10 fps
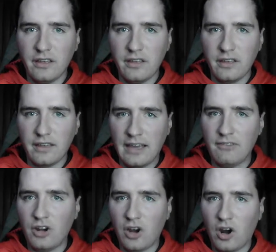
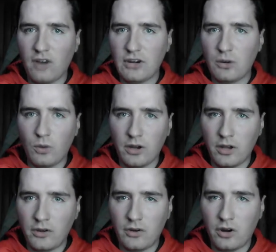Kevin Harvick
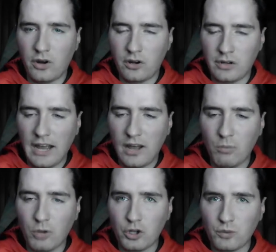Kyle
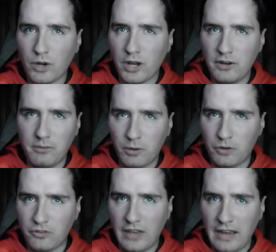Busch
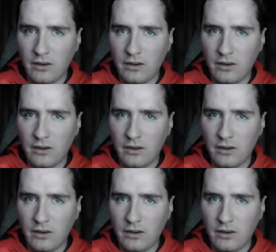100%